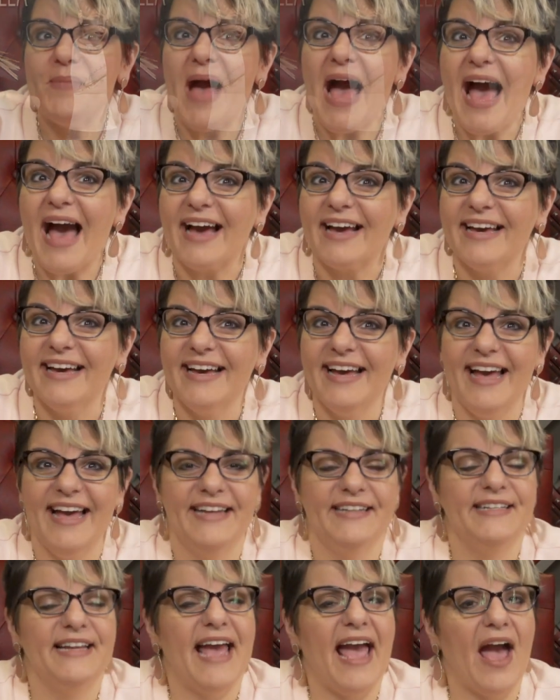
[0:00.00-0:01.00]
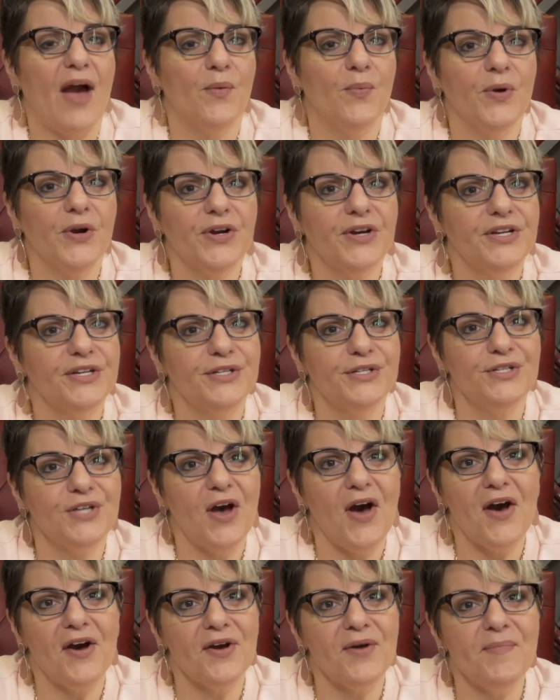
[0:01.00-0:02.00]
back. And now we're going to
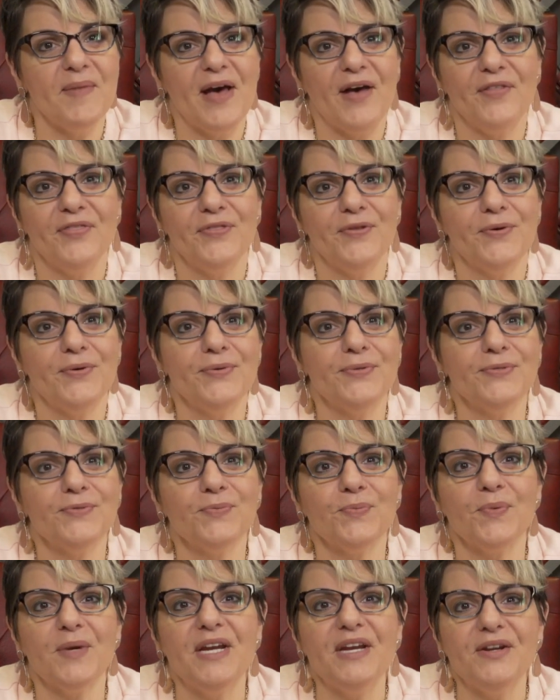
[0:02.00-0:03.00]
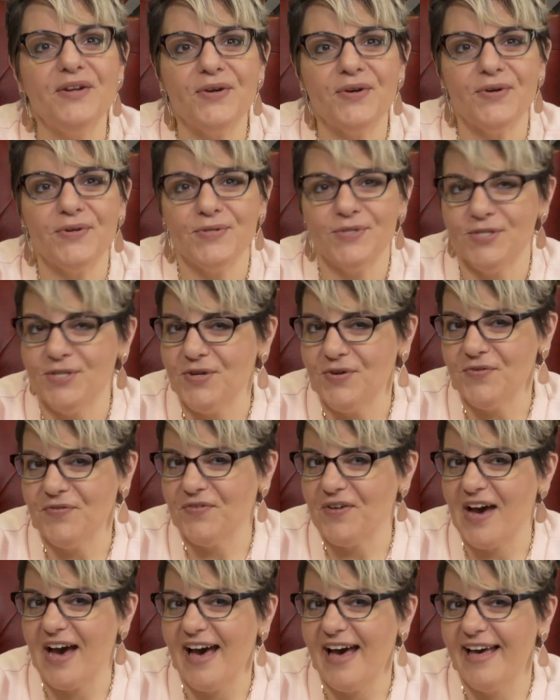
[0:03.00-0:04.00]
talk about those readers you've
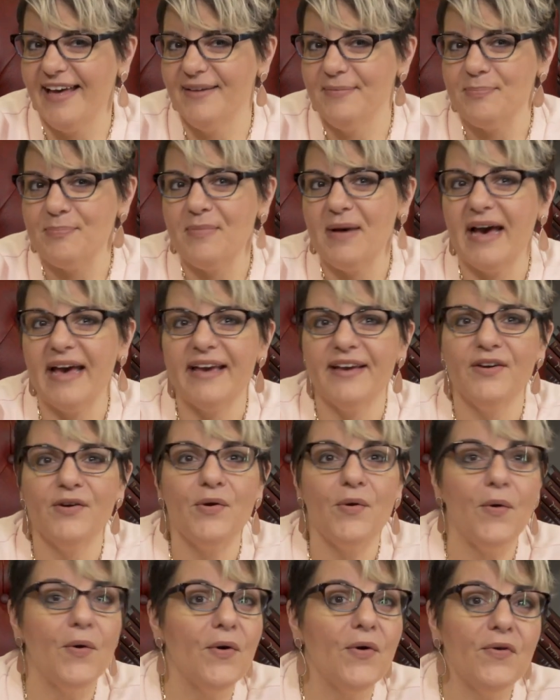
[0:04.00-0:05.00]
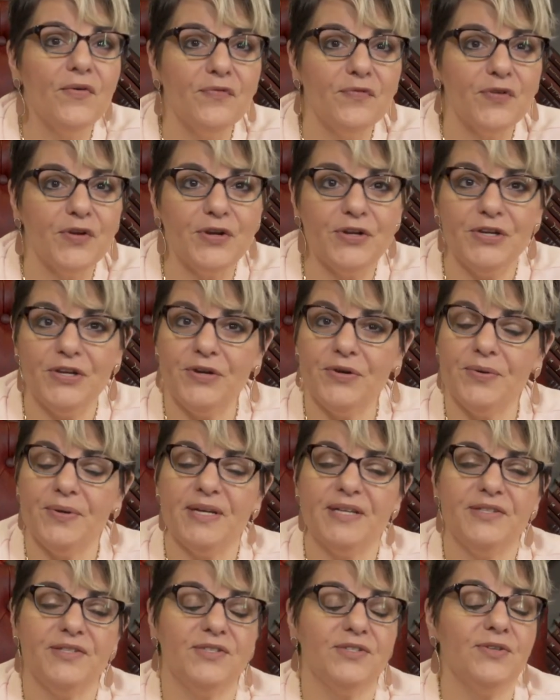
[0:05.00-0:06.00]
got. My goal for you
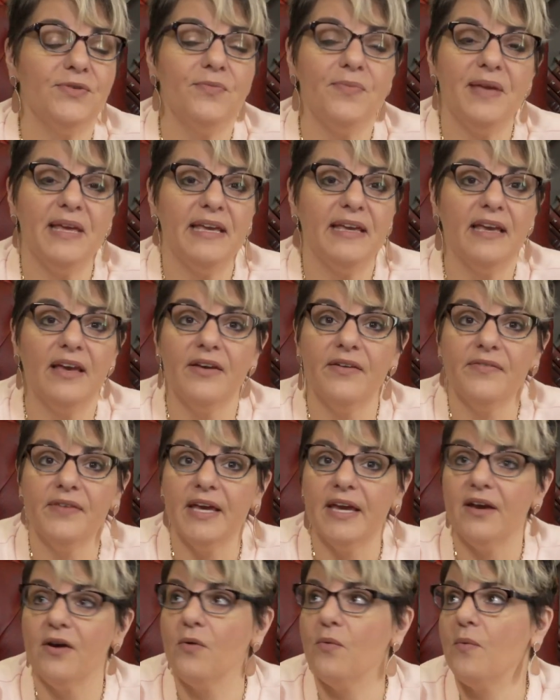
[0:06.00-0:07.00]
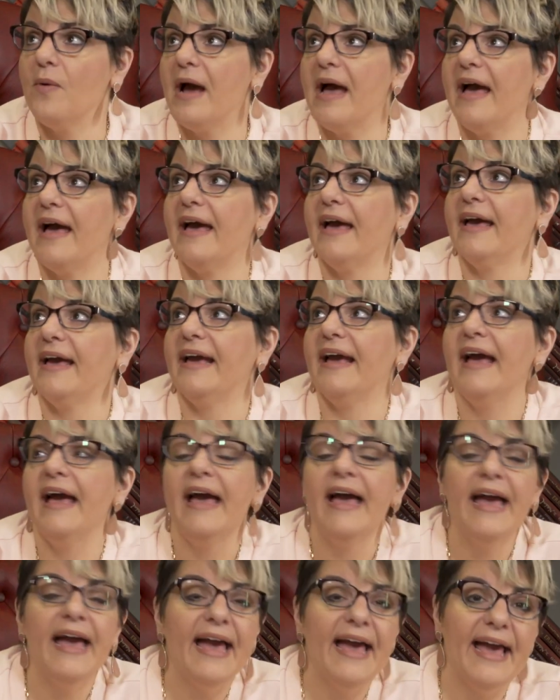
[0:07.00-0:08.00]
is to be giving away
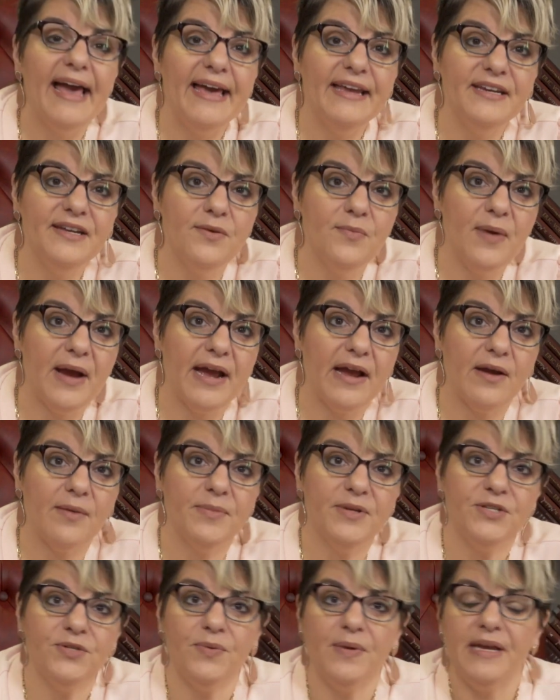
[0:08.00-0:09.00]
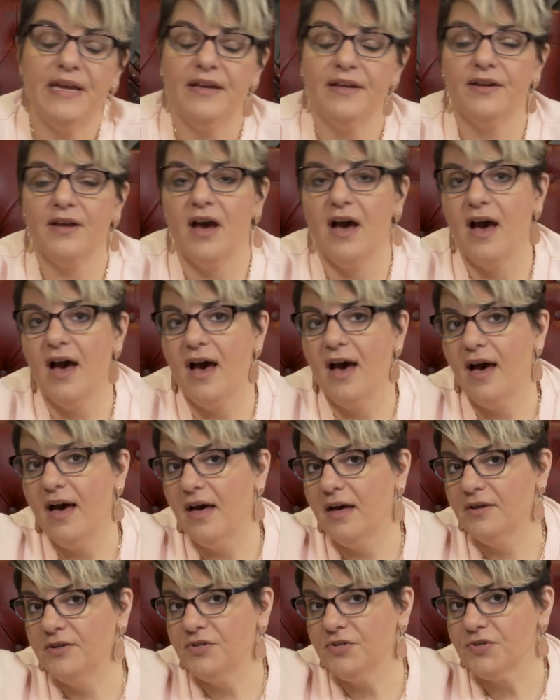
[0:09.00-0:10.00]
anywhere between
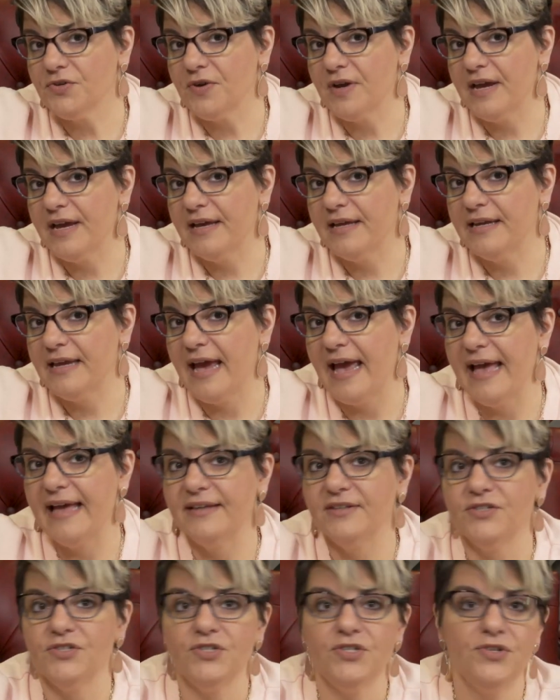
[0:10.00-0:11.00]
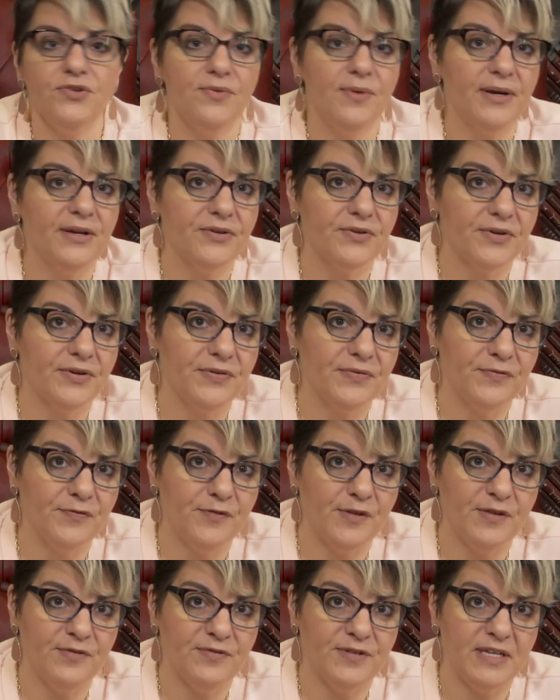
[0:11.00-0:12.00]
100 and
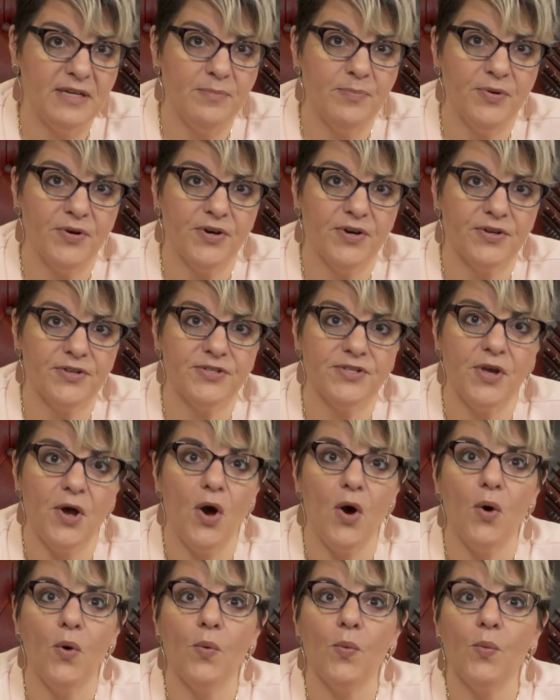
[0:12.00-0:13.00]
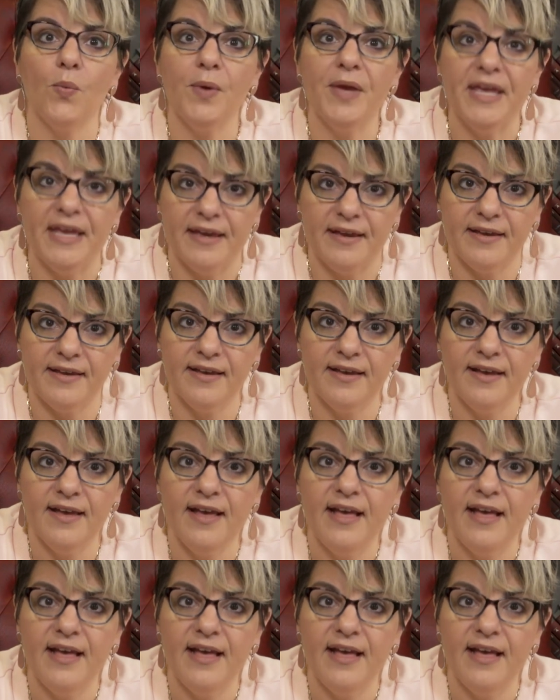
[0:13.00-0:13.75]
250 books a week.